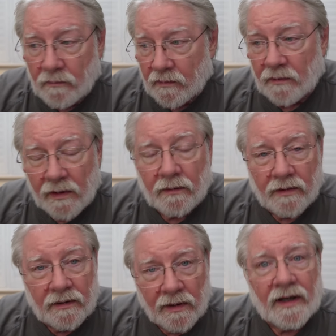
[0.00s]

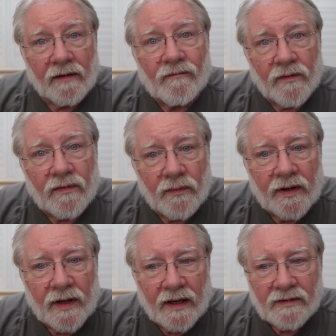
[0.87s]
Literally laid up for 3
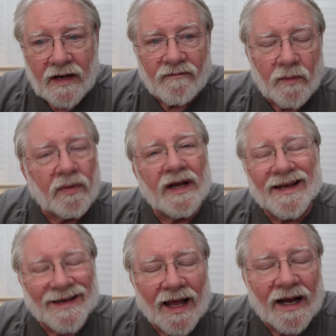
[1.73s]
days after
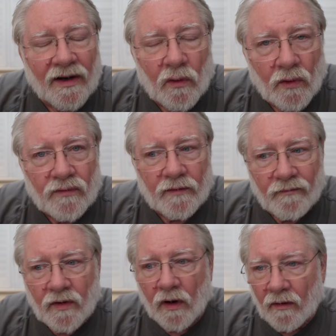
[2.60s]
playing 9 holes
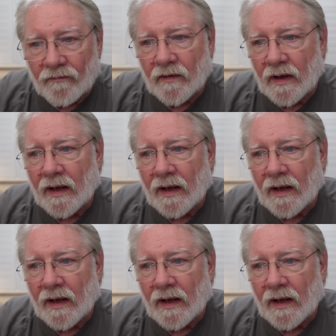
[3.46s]
of golf.